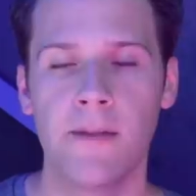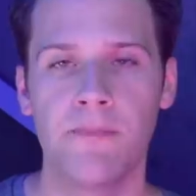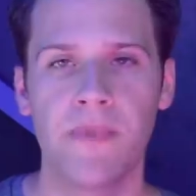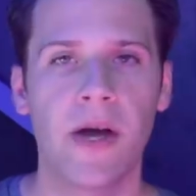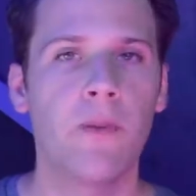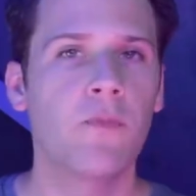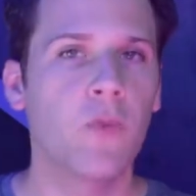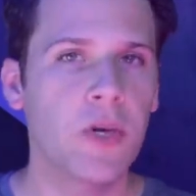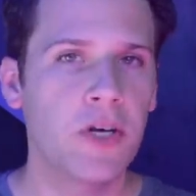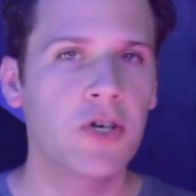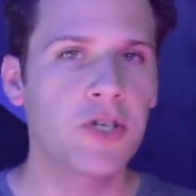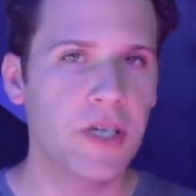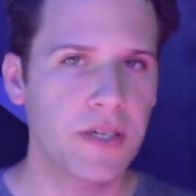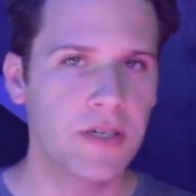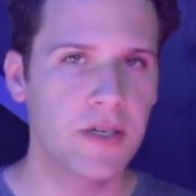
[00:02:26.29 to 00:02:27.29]
Now, when you're
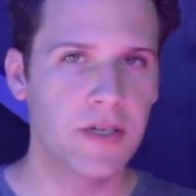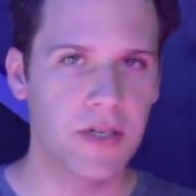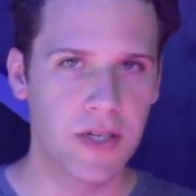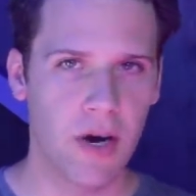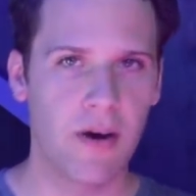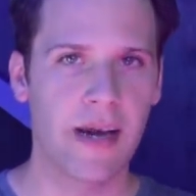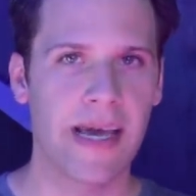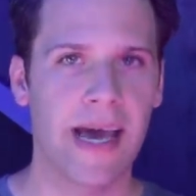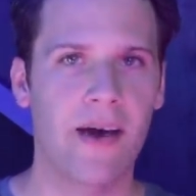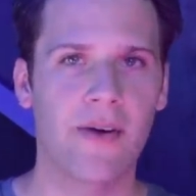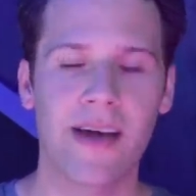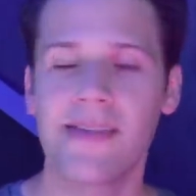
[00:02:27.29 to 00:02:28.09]
just starting out,